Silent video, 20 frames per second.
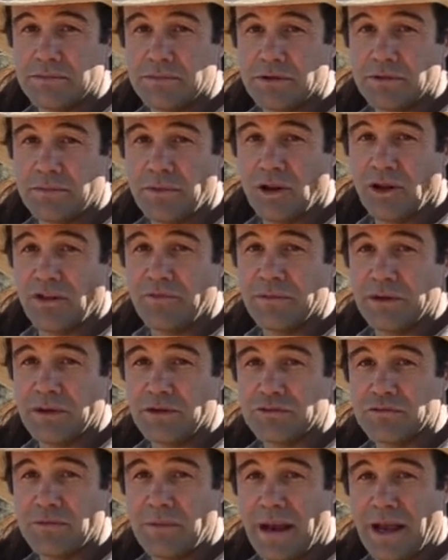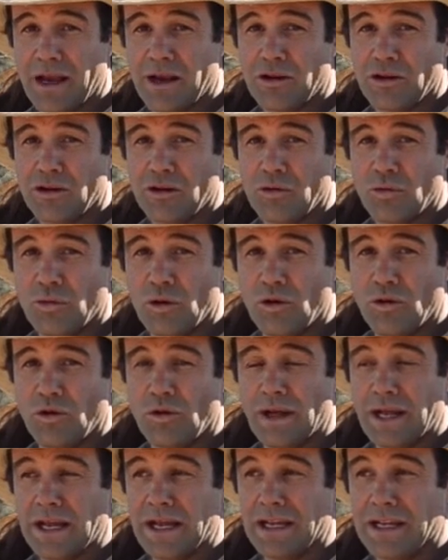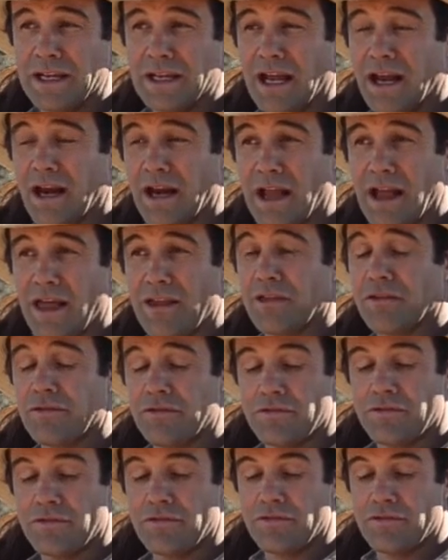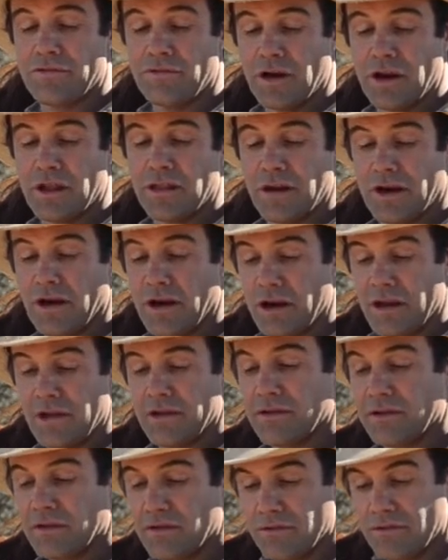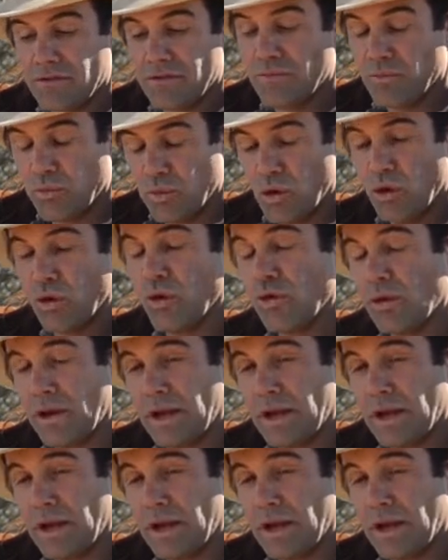to believe because we make a lot of wool, and the only other only wool that